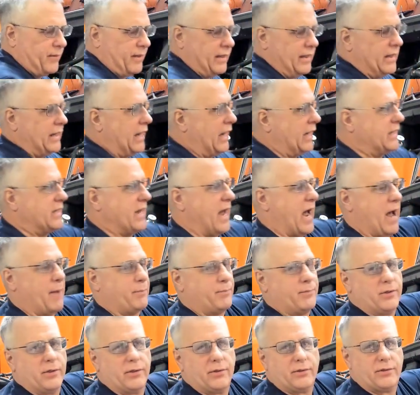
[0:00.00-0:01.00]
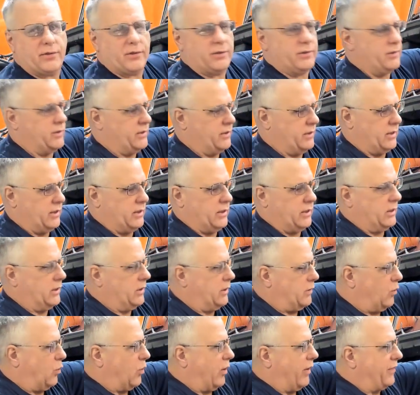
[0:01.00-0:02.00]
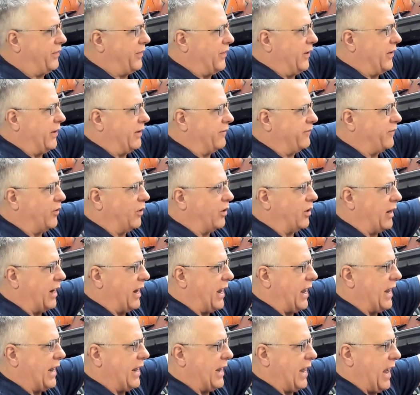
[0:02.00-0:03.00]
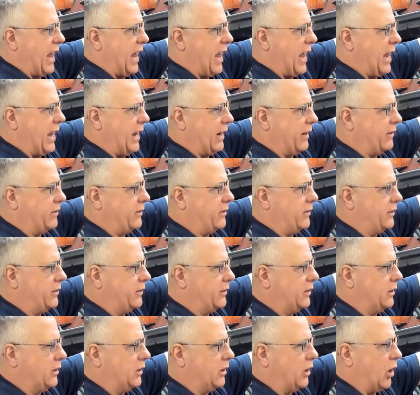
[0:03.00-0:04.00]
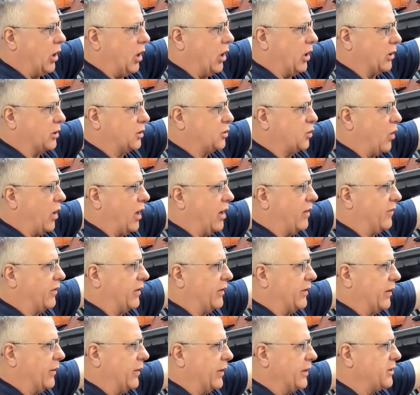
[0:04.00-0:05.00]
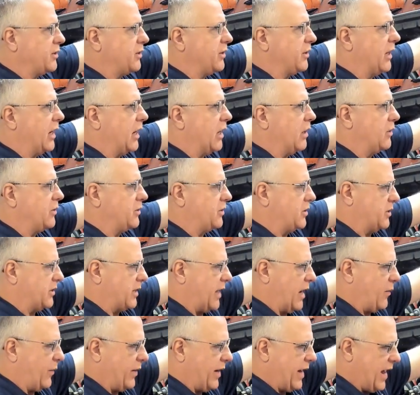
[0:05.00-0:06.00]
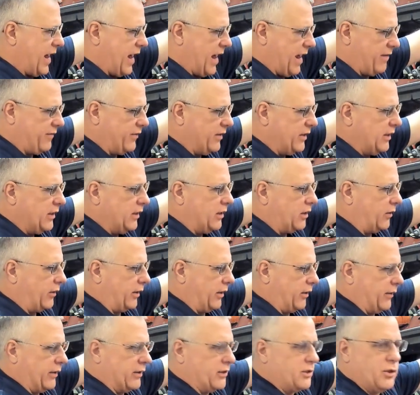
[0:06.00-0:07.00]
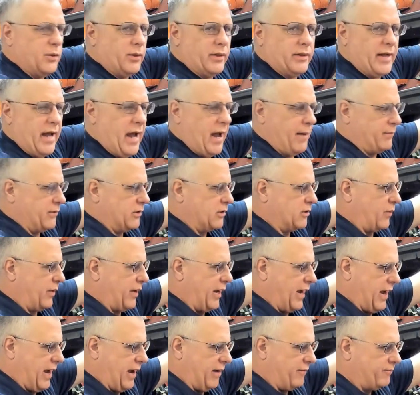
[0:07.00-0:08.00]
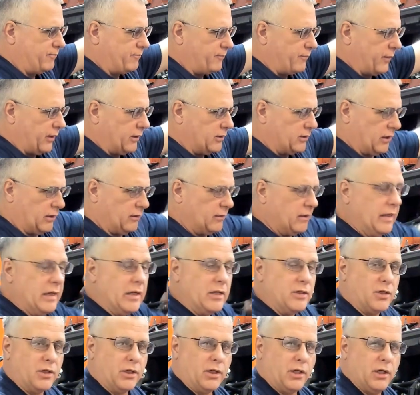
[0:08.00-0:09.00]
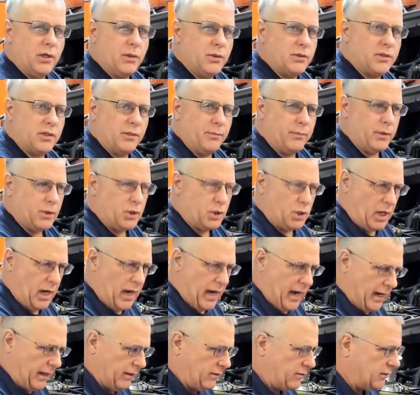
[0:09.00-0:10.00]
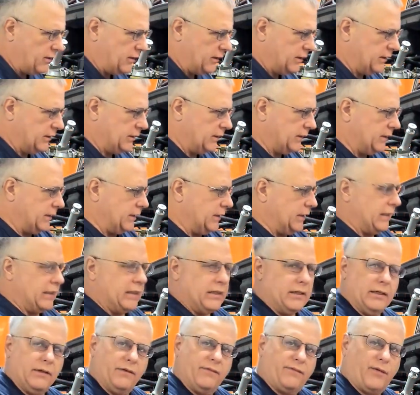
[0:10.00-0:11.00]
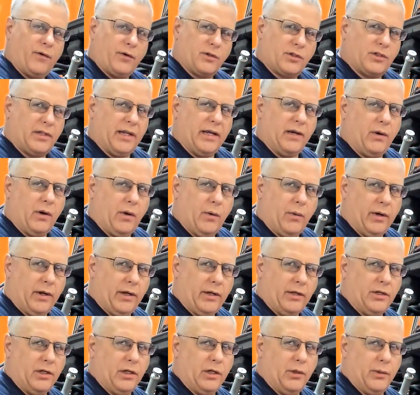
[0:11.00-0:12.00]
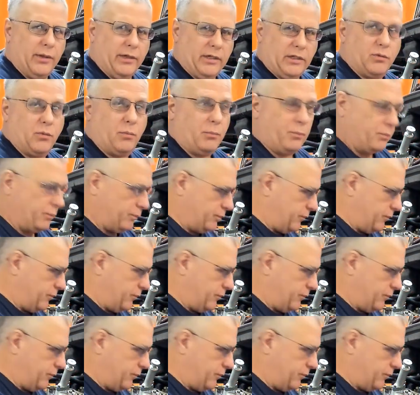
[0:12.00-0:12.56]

adapters, 134A and R12 are the only two hoses that we have, or the only two adapters we have. So use the machine. First thing we want to do is to